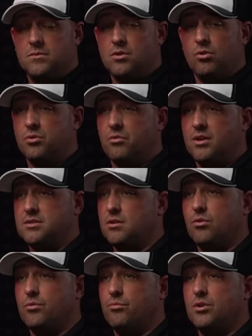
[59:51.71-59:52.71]
The only that's
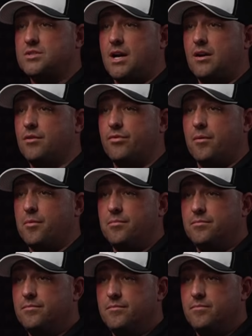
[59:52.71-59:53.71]
the only words I heard from
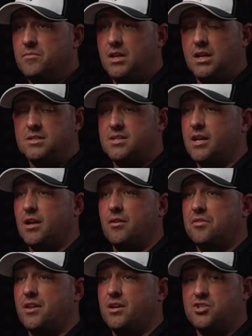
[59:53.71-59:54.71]
him. He didn't say
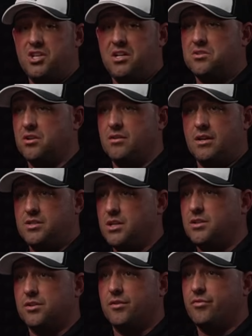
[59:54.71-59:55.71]
another thing. Gene took then
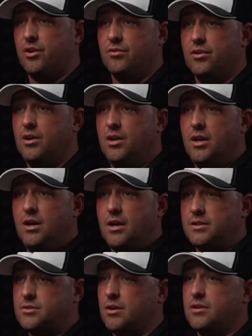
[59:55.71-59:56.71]
Gene took the phone
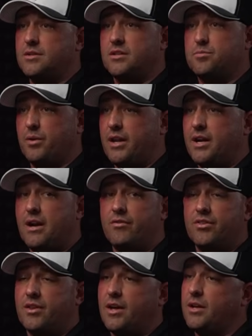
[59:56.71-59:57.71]
and started explaining
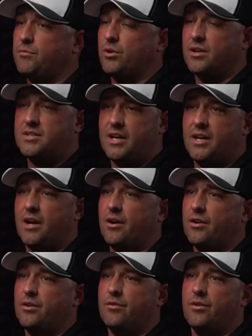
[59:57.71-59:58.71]
everything. We're going to take
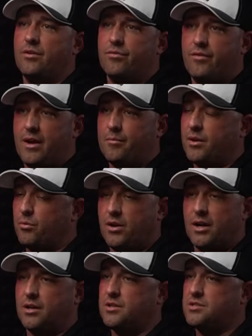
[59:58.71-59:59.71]
care of your, your family. Like we're
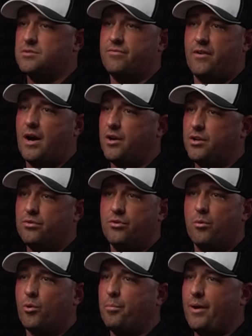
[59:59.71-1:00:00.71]
not going to just fire you.
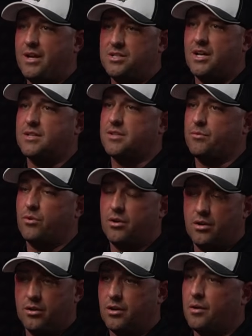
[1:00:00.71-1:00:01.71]
No more paychecks. Like we're
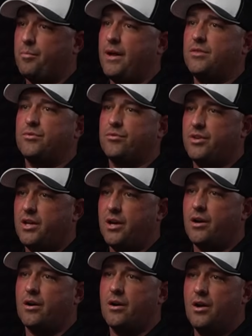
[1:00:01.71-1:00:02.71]
going to, you're going to get paid through the
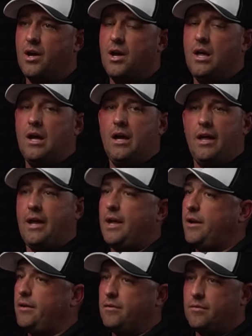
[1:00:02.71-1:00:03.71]
year,
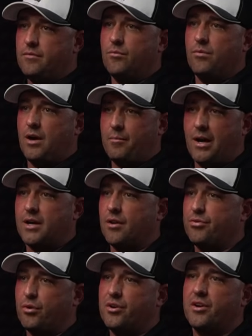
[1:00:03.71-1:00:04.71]
and I'm not
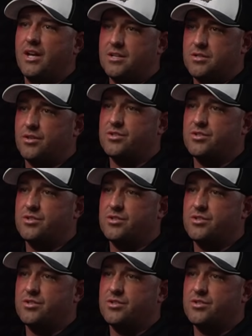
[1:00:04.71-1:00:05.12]
going to throw your kids on